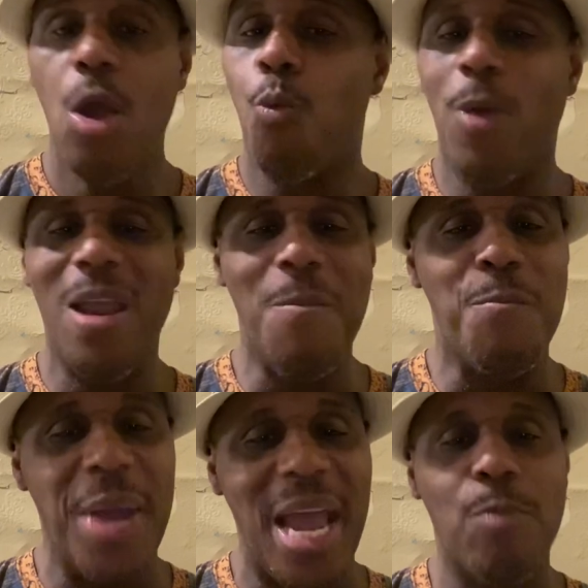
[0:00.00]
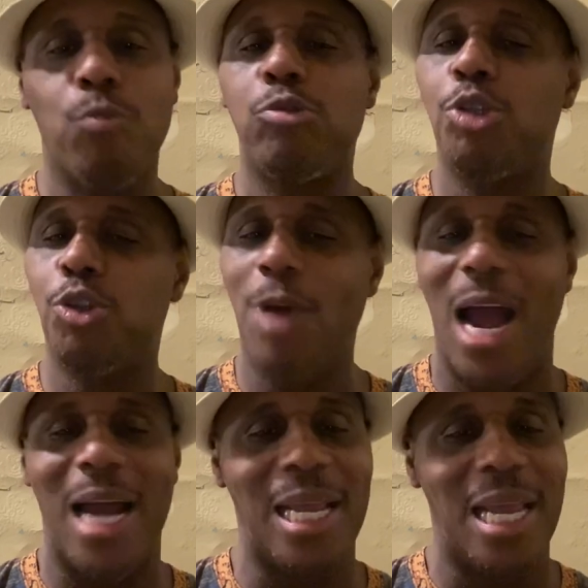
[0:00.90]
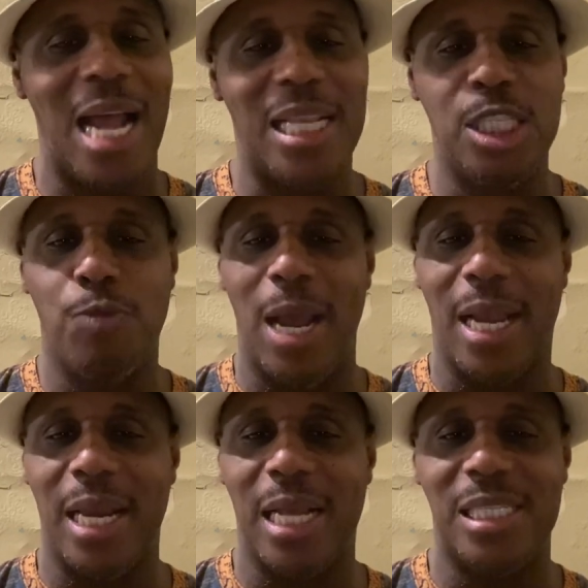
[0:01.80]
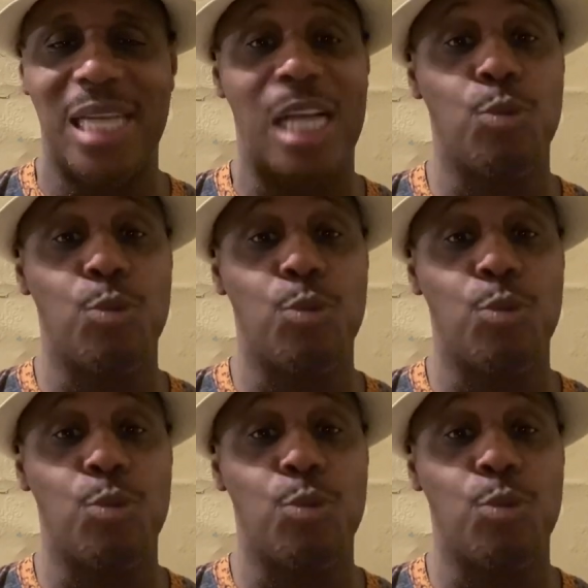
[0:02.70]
We've been trying to get at these record execs.